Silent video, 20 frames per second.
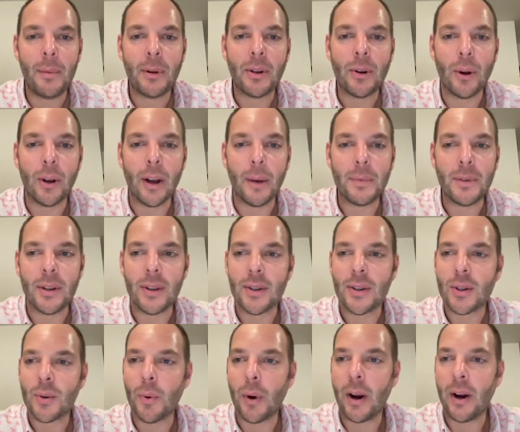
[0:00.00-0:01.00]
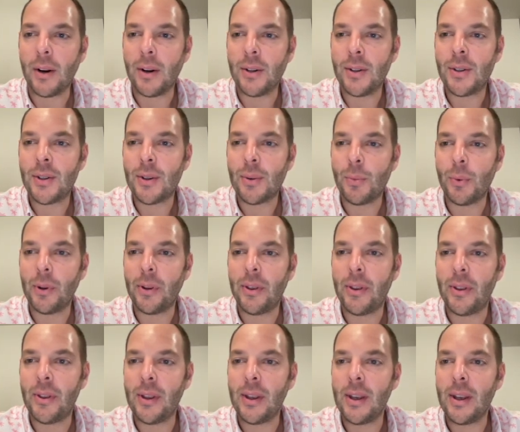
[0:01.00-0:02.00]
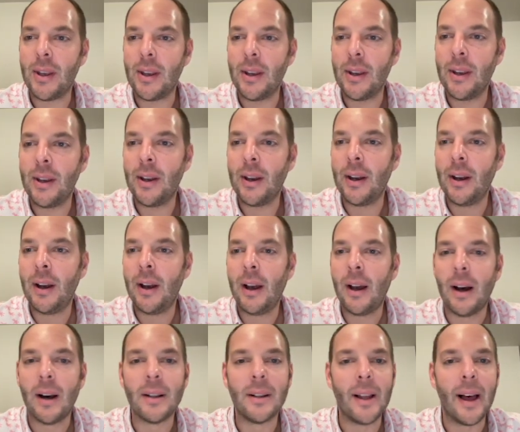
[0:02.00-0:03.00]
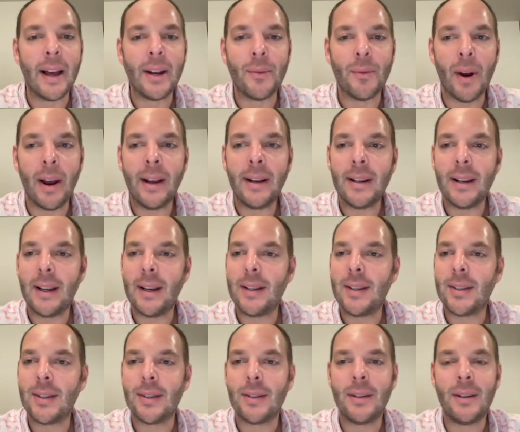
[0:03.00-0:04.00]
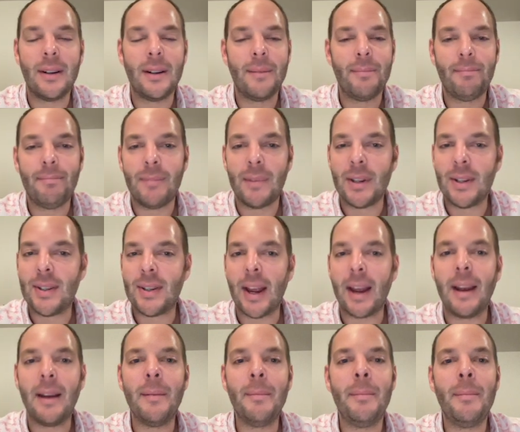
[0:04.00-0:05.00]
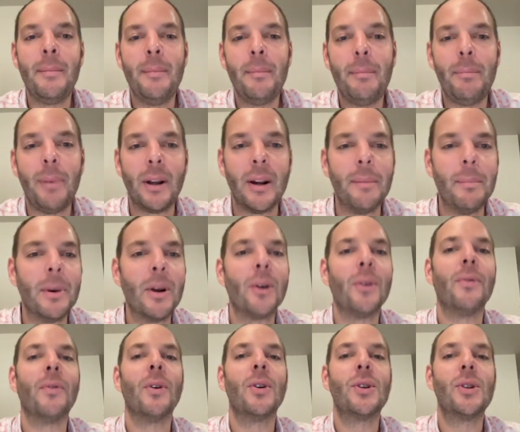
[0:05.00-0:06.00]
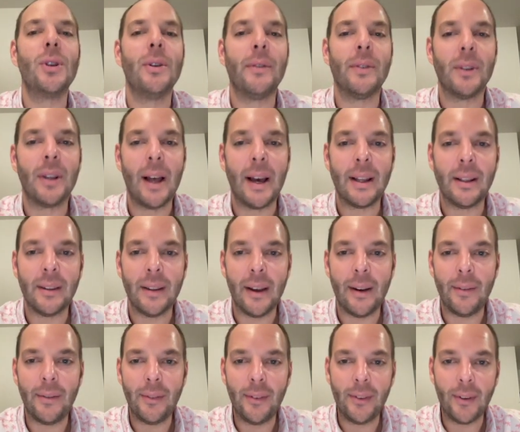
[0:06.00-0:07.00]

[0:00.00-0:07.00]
Going up to the squares with the align right, it's the same, but a mirrored version of align left.